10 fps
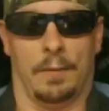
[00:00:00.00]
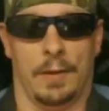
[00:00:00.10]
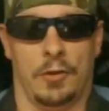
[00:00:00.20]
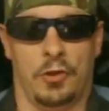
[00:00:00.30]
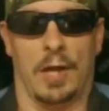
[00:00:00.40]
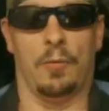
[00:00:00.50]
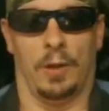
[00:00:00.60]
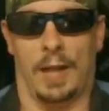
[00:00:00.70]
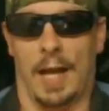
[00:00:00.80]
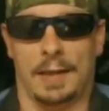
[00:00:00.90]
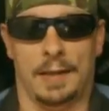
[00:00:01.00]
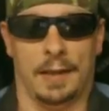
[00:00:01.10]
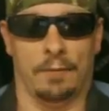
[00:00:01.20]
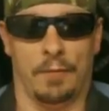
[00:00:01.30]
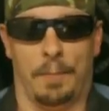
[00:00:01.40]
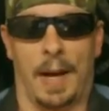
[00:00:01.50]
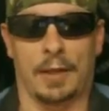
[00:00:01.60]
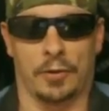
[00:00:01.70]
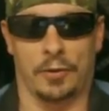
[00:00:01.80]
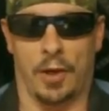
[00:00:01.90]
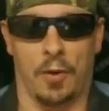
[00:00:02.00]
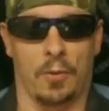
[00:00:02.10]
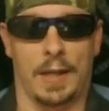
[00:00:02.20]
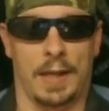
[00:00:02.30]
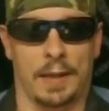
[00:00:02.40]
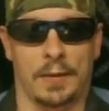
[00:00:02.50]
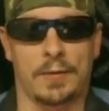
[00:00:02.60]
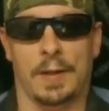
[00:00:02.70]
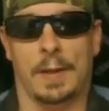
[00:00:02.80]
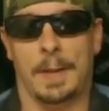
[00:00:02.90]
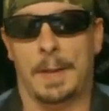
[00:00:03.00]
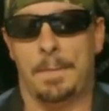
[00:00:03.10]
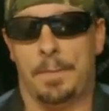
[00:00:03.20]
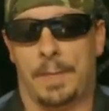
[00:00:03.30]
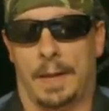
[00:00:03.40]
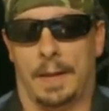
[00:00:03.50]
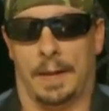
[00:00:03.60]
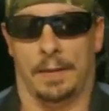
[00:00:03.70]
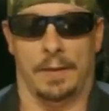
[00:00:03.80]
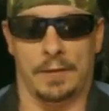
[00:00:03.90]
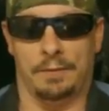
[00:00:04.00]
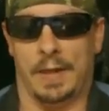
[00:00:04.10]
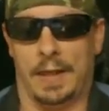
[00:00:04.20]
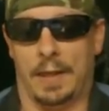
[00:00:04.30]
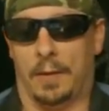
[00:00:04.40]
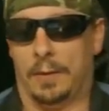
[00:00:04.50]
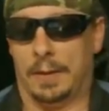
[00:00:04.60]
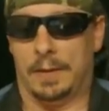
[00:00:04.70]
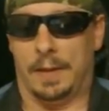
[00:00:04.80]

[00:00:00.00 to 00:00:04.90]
the general idea of the biker code is in this video,